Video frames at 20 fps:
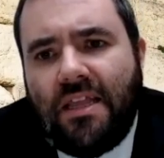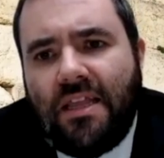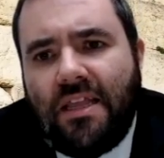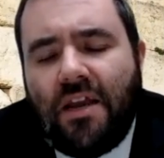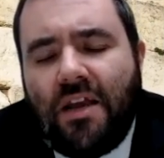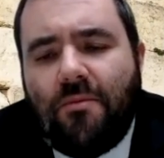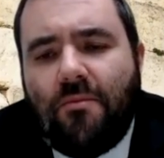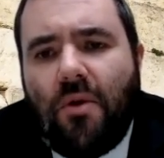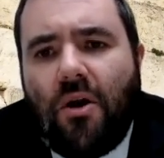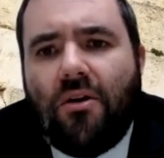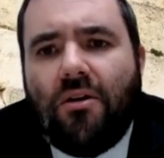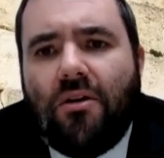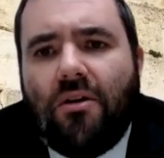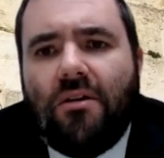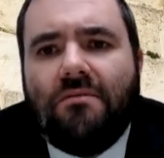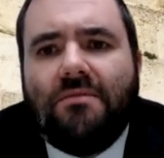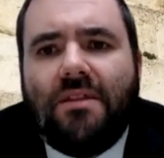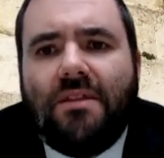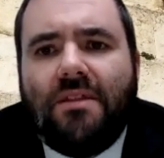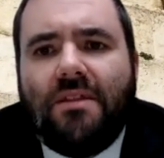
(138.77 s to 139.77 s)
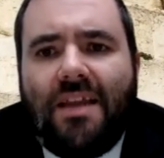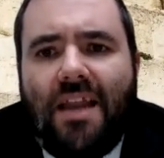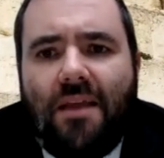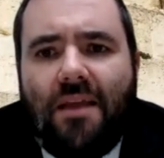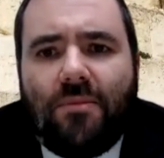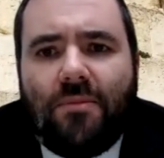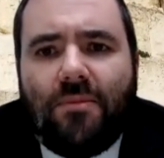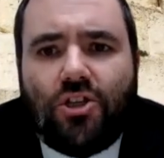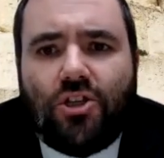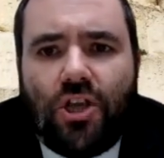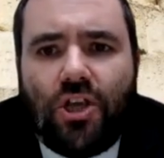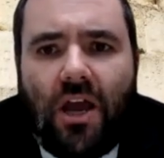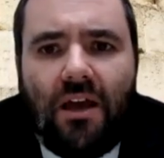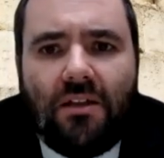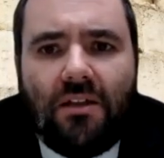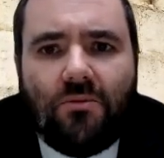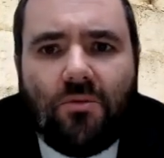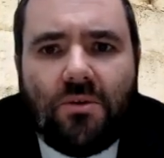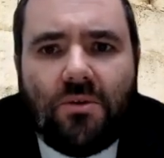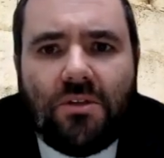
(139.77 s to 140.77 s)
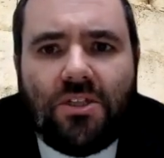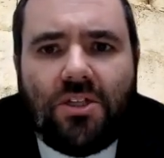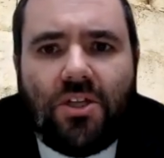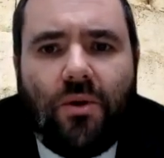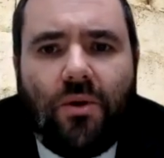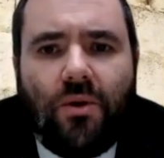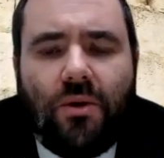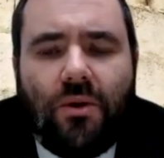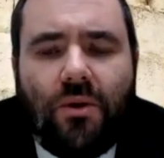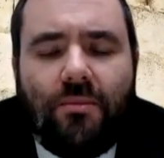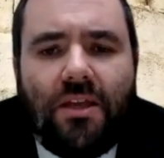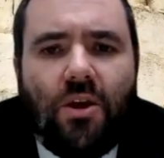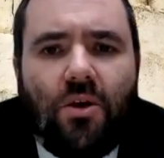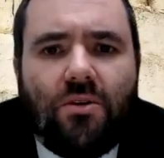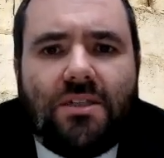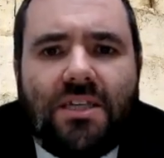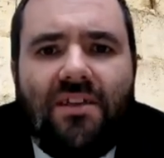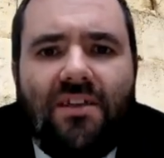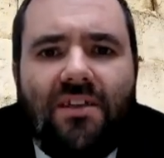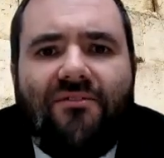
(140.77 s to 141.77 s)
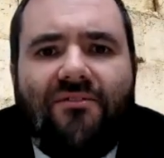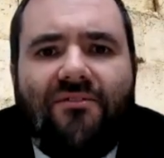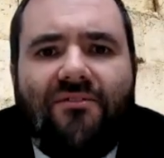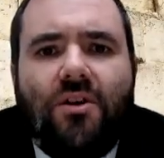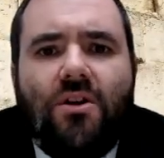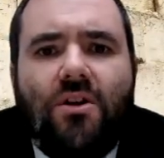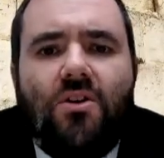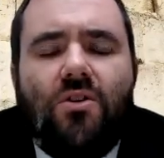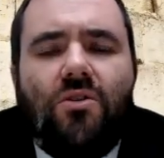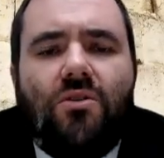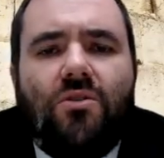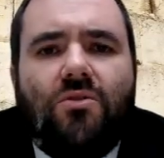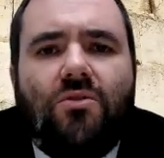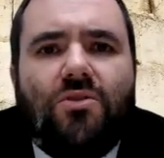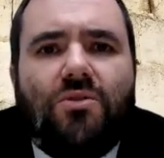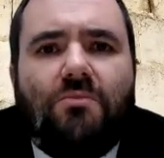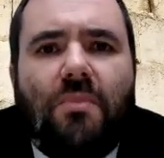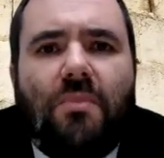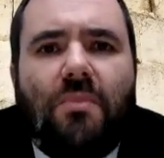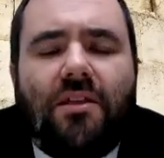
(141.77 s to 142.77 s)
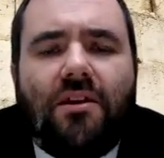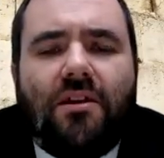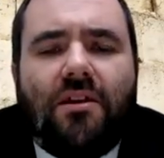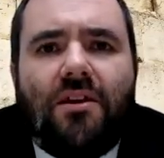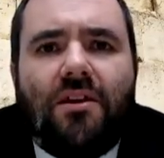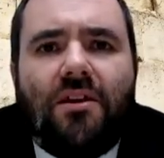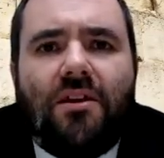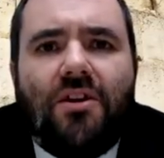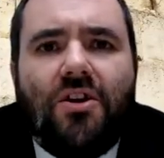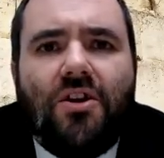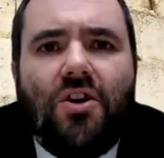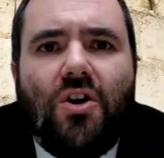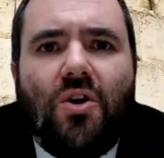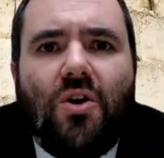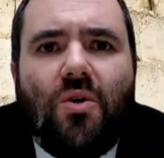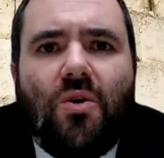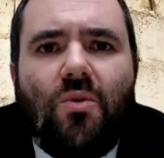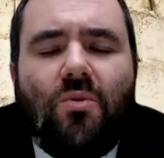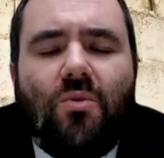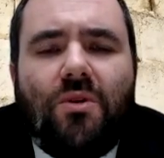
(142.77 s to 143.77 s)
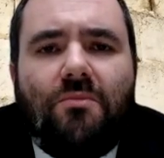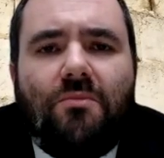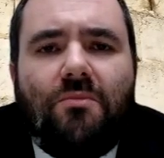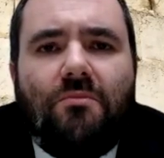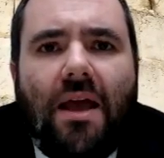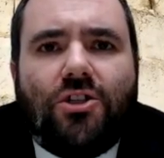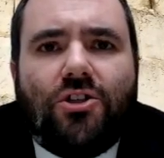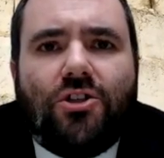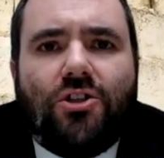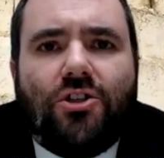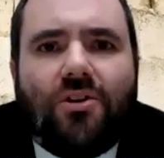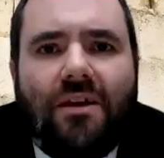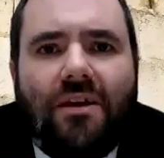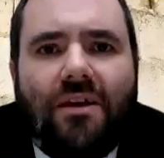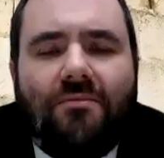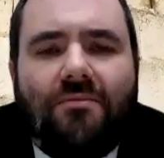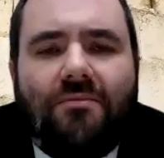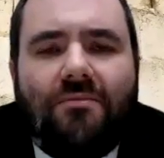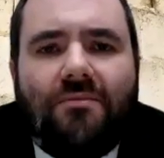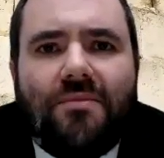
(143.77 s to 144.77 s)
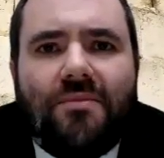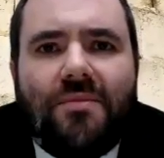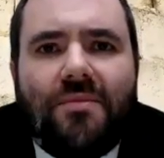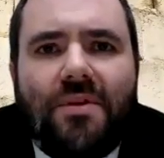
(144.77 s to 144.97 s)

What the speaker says: the Gemara, the name of the child was Doeg ben Yosef, whose mother would measure him